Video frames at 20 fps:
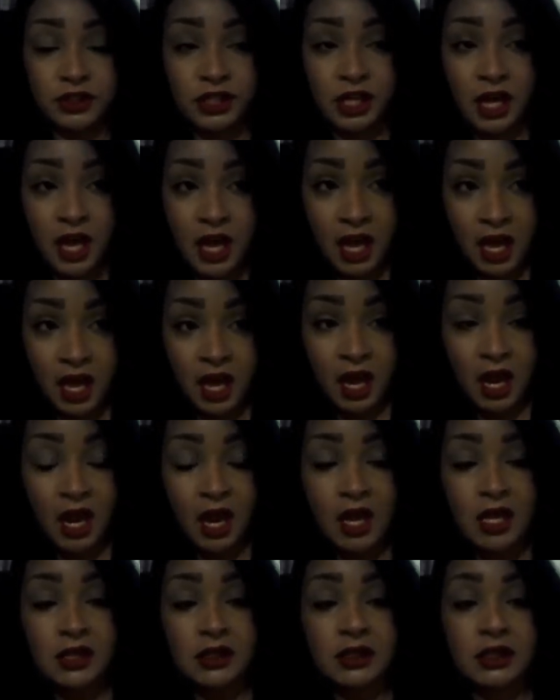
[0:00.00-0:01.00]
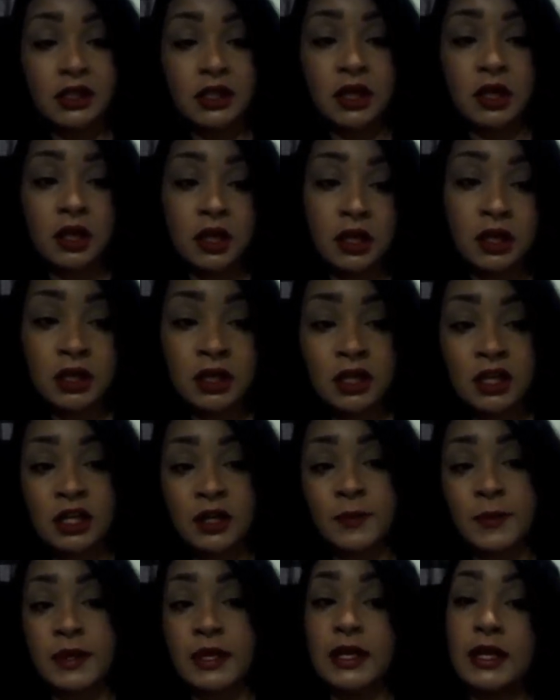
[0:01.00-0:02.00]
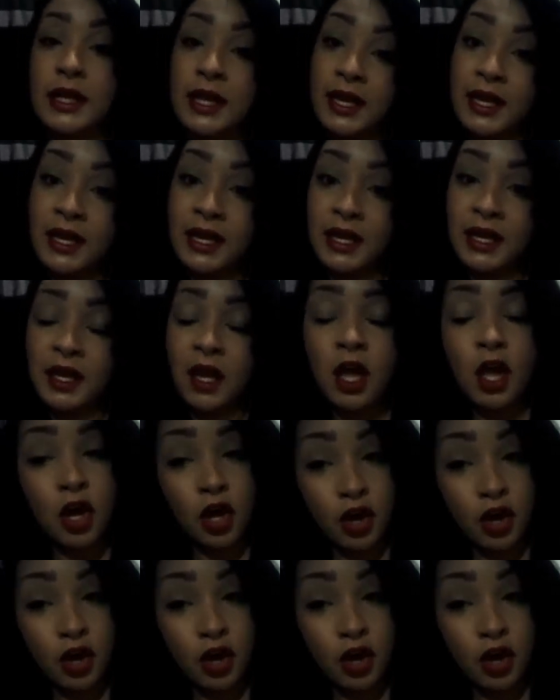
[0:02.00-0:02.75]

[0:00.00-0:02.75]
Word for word: chest, your arm, your leg.